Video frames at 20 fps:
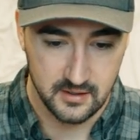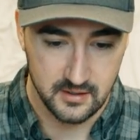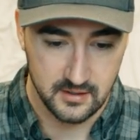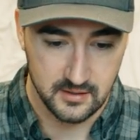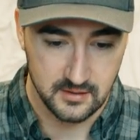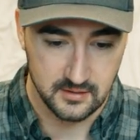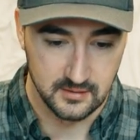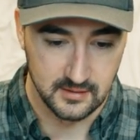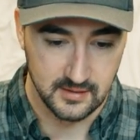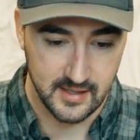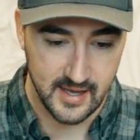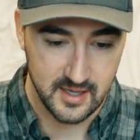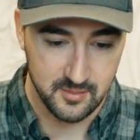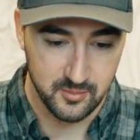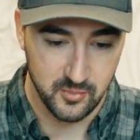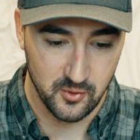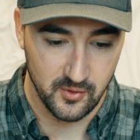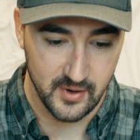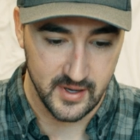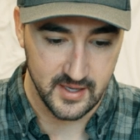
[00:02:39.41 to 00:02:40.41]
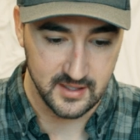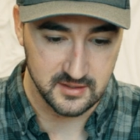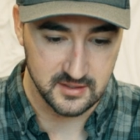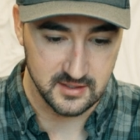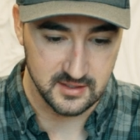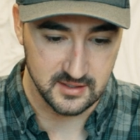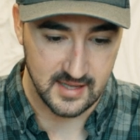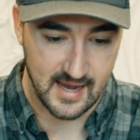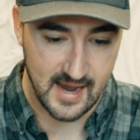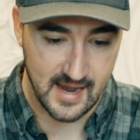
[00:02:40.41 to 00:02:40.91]
Lake Point
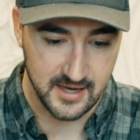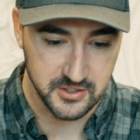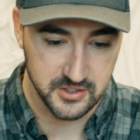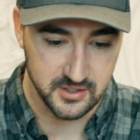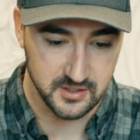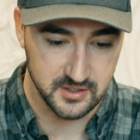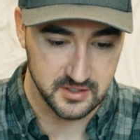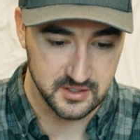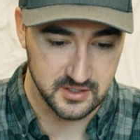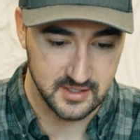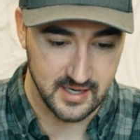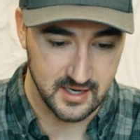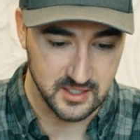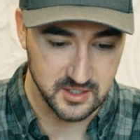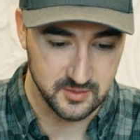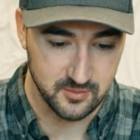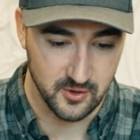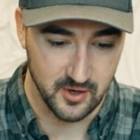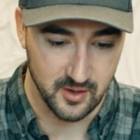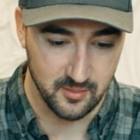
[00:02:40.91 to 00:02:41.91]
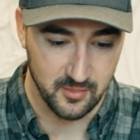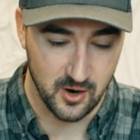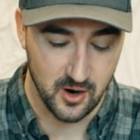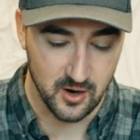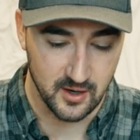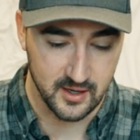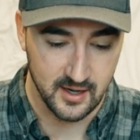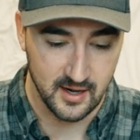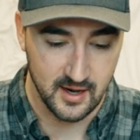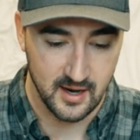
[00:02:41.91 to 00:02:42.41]
/ Stansbury
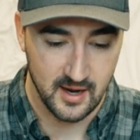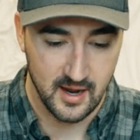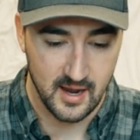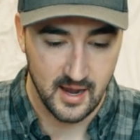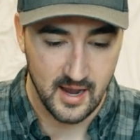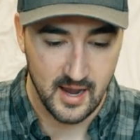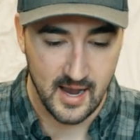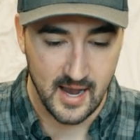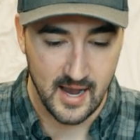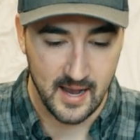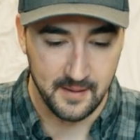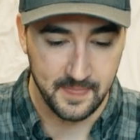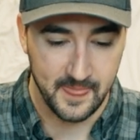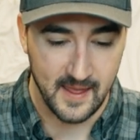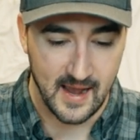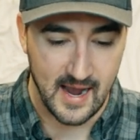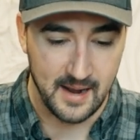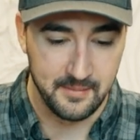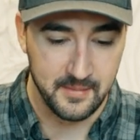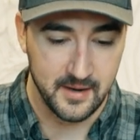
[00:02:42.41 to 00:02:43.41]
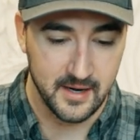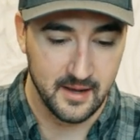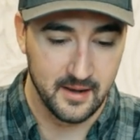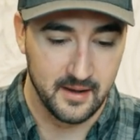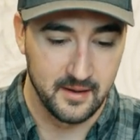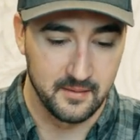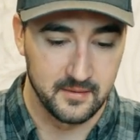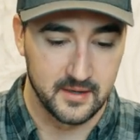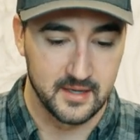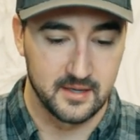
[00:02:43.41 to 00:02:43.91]
Park. I'm going
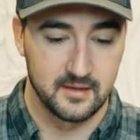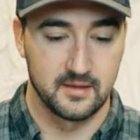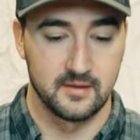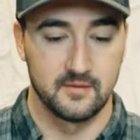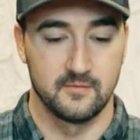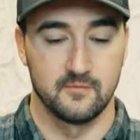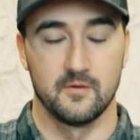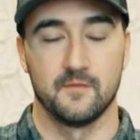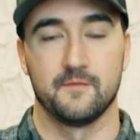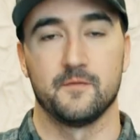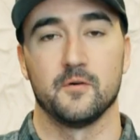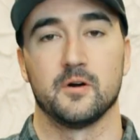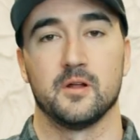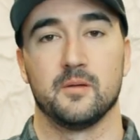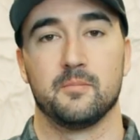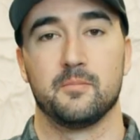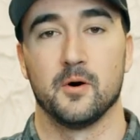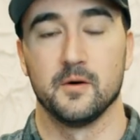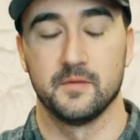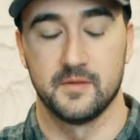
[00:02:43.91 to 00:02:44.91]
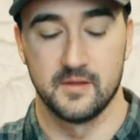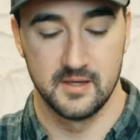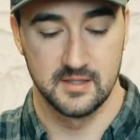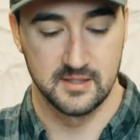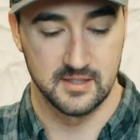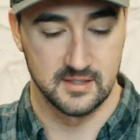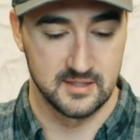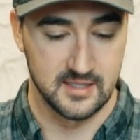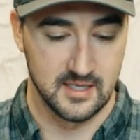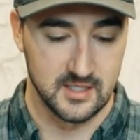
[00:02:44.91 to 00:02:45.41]
to refer to both of
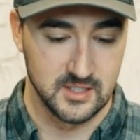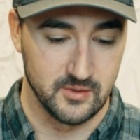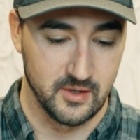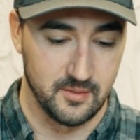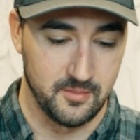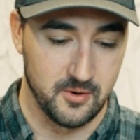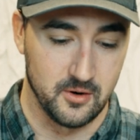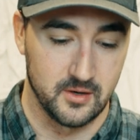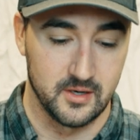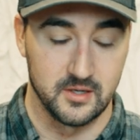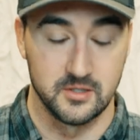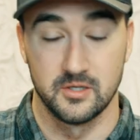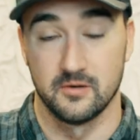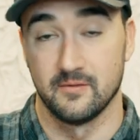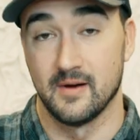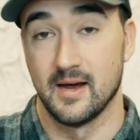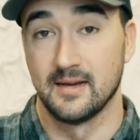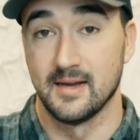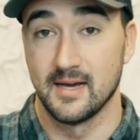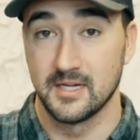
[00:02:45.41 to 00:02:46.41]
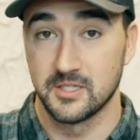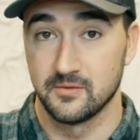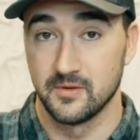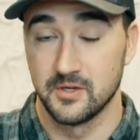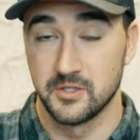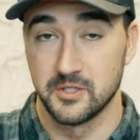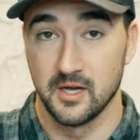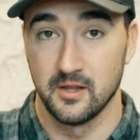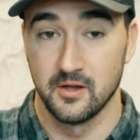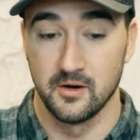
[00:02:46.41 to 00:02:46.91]
these as Stansbury Park because they're right next to
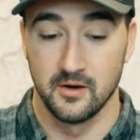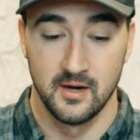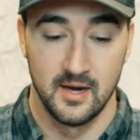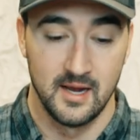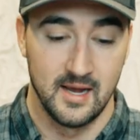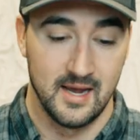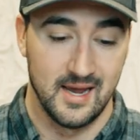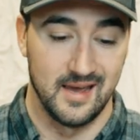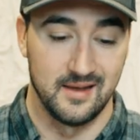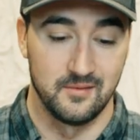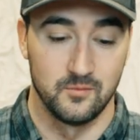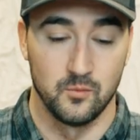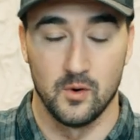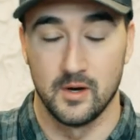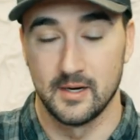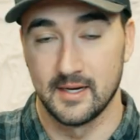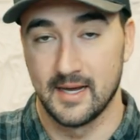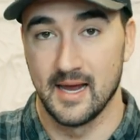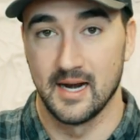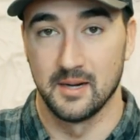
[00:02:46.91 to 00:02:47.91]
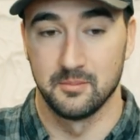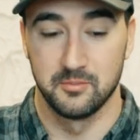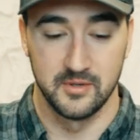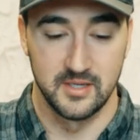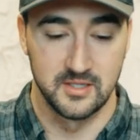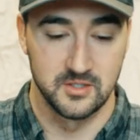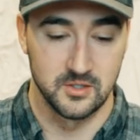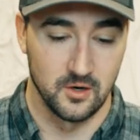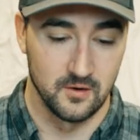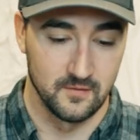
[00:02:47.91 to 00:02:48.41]
each other, and one kind of
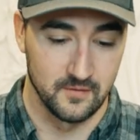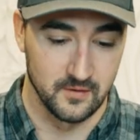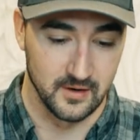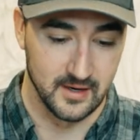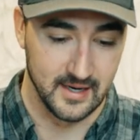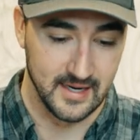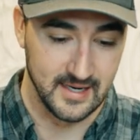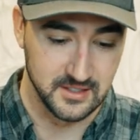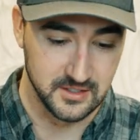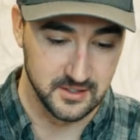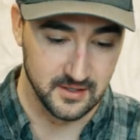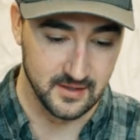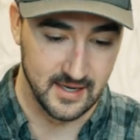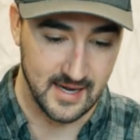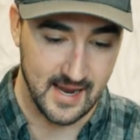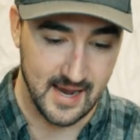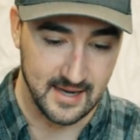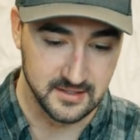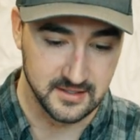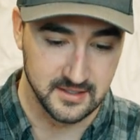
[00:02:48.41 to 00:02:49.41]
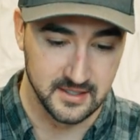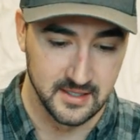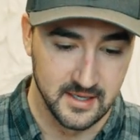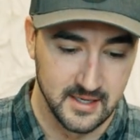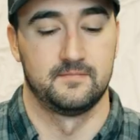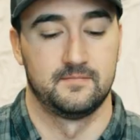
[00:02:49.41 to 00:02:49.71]
bleeds over into the next.